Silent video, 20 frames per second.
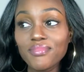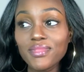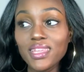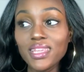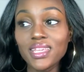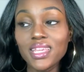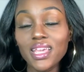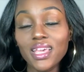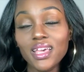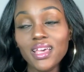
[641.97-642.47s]

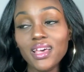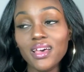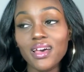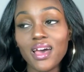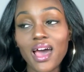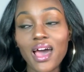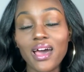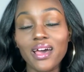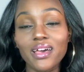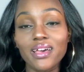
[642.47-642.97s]
yeah,
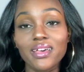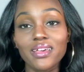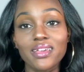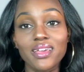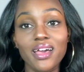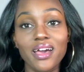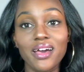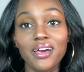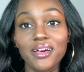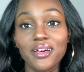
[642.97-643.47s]
I
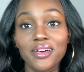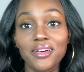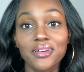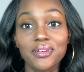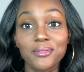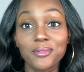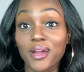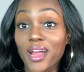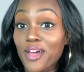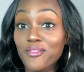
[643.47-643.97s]
uh,
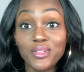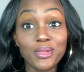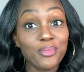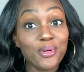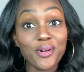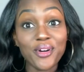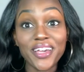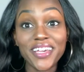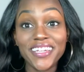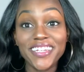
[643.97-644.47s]
we're having a
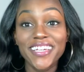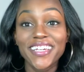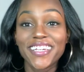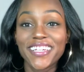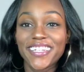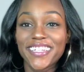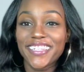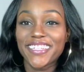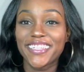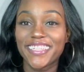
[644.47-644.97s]

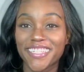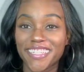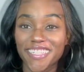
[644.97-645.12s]
boy.